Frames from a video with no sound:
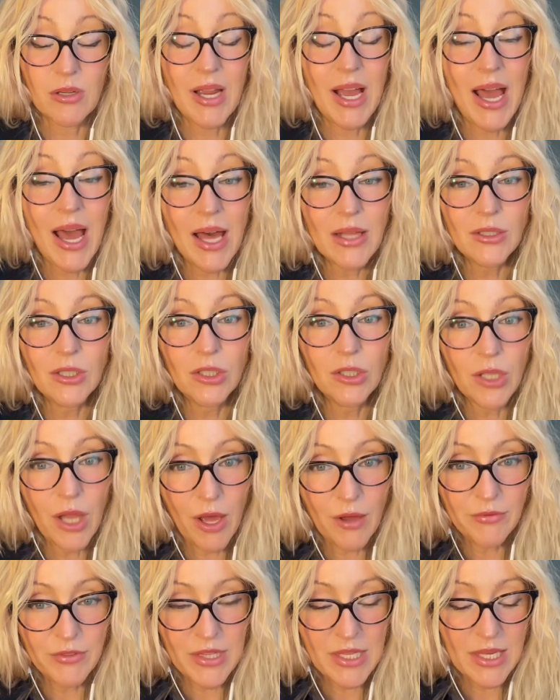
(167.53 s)
I
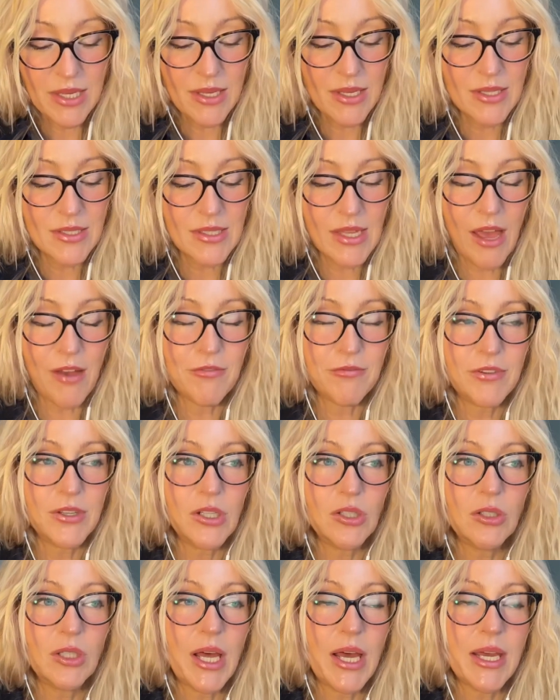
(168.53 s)
love this. I
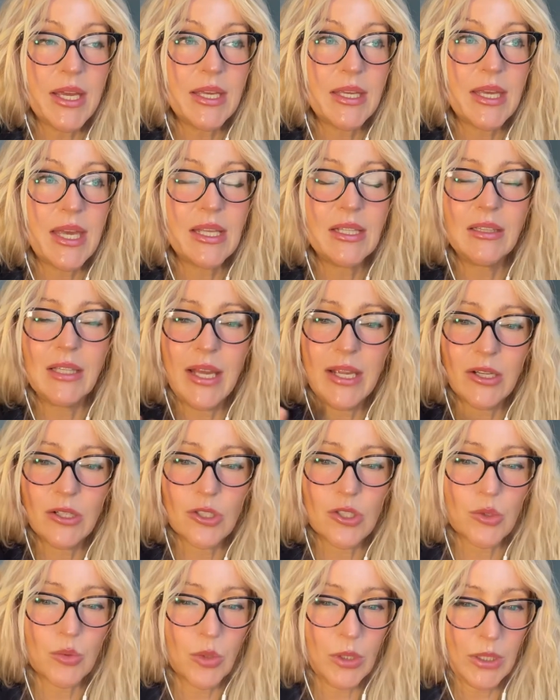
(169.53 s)
feel like it
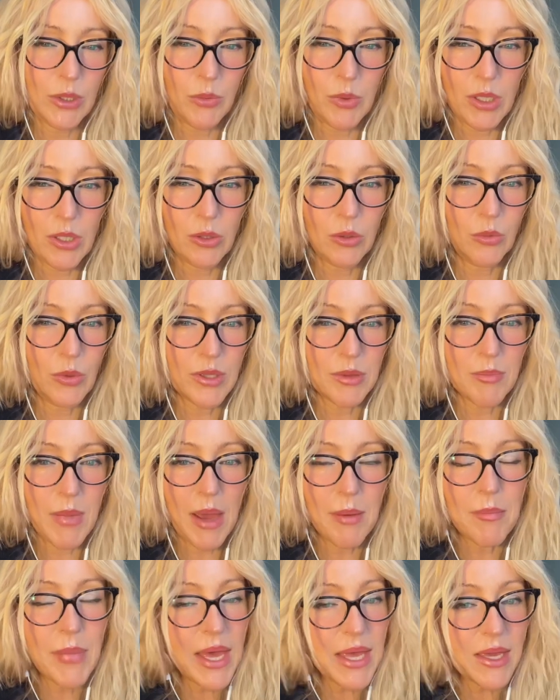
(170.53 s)
layers really well with my
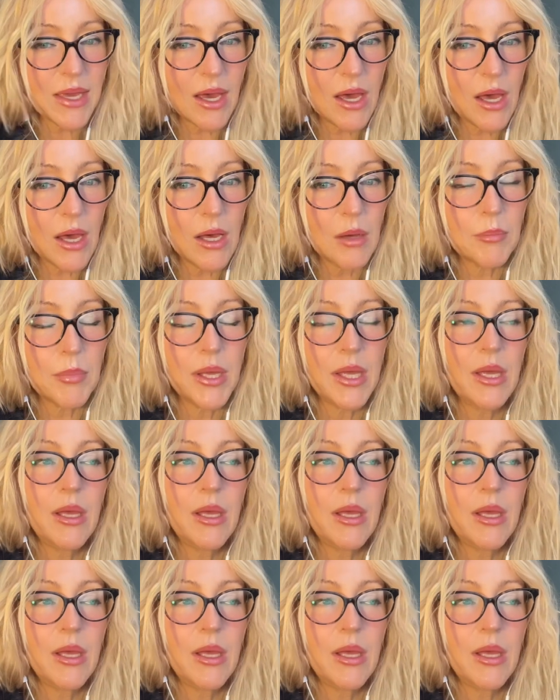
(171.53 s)
makeup.